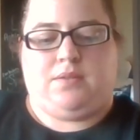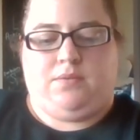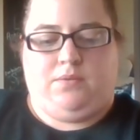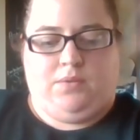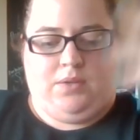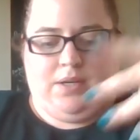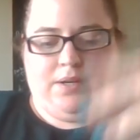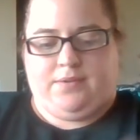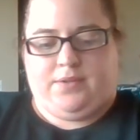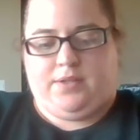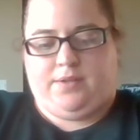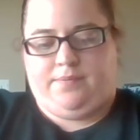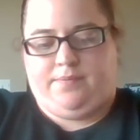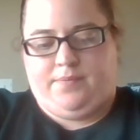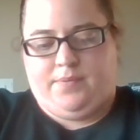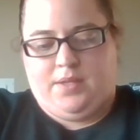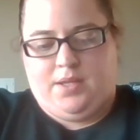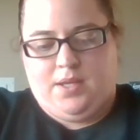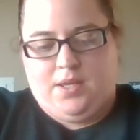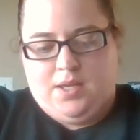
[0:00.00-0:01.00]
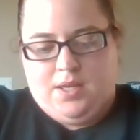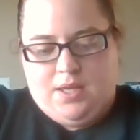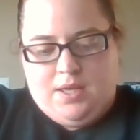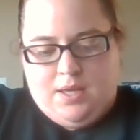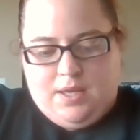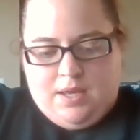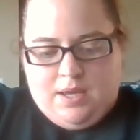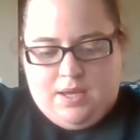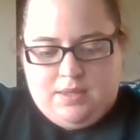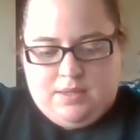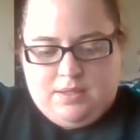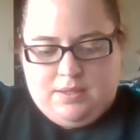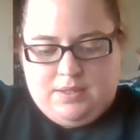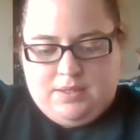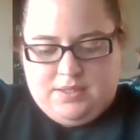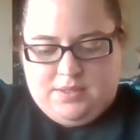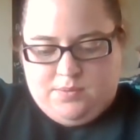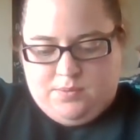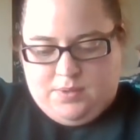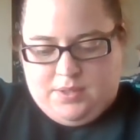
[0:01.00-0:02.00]
Whatever. And then
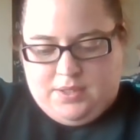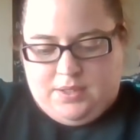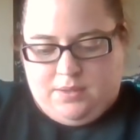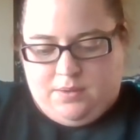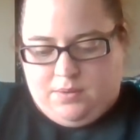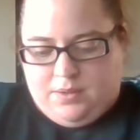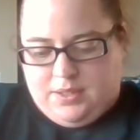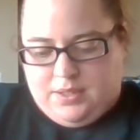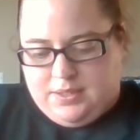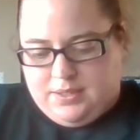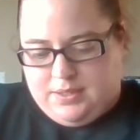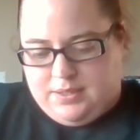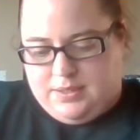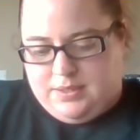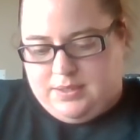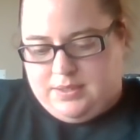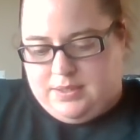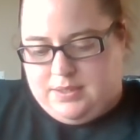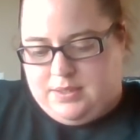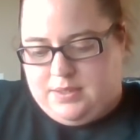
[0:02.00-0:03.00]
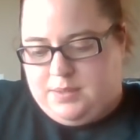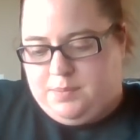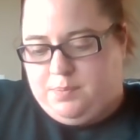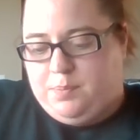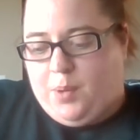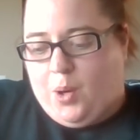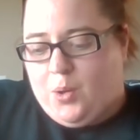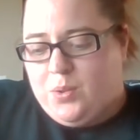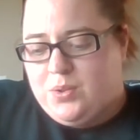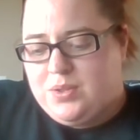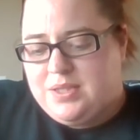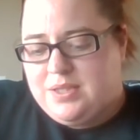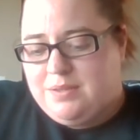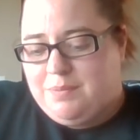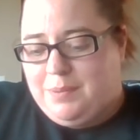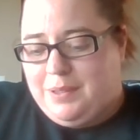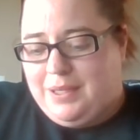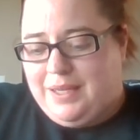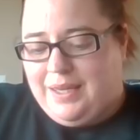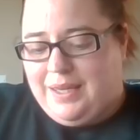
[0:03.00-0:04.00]
this one is supposed to
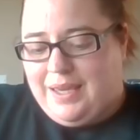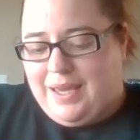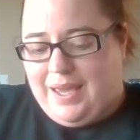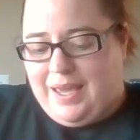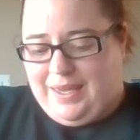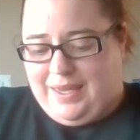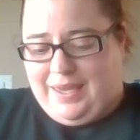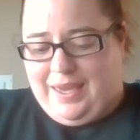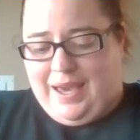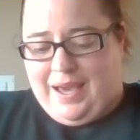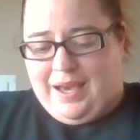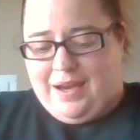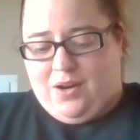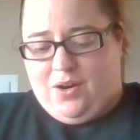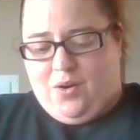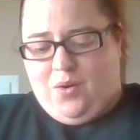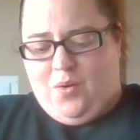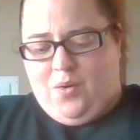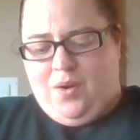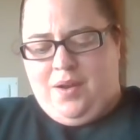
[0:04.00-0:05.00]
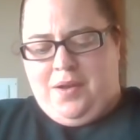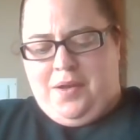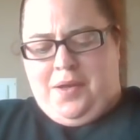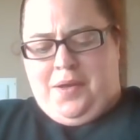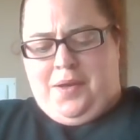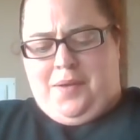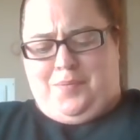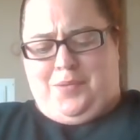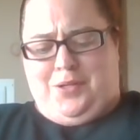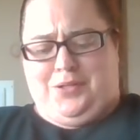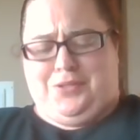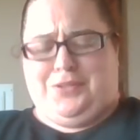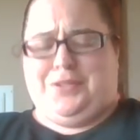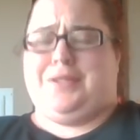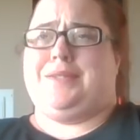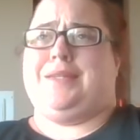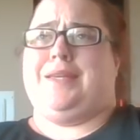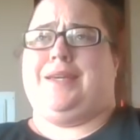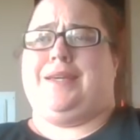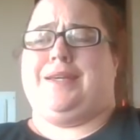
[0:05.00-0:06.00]
be a cow, but it
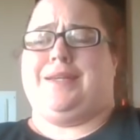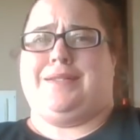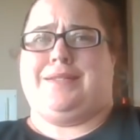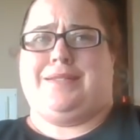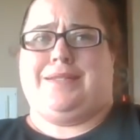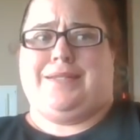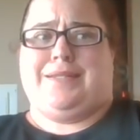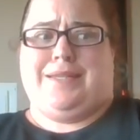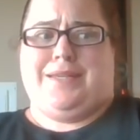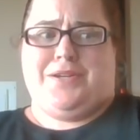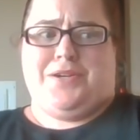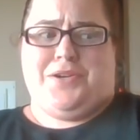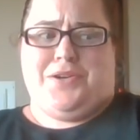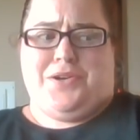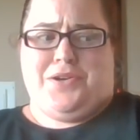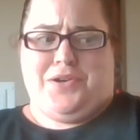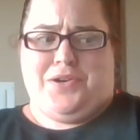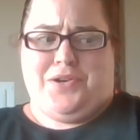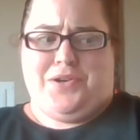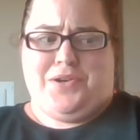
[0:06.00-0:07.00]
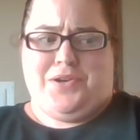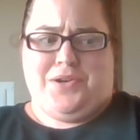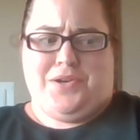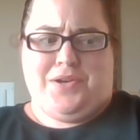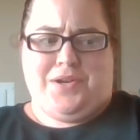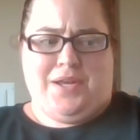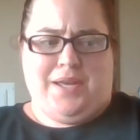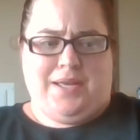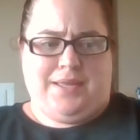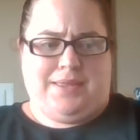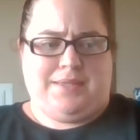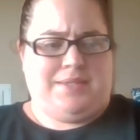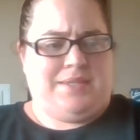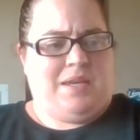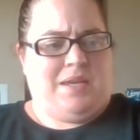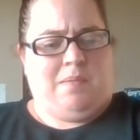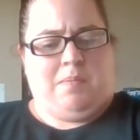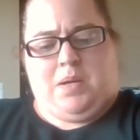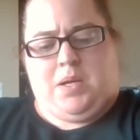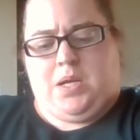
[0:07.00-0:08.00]
looks like a deer at the
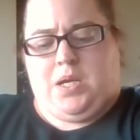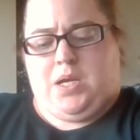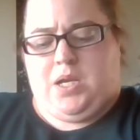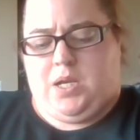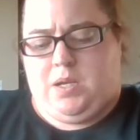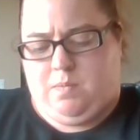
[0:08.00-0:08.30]
same time.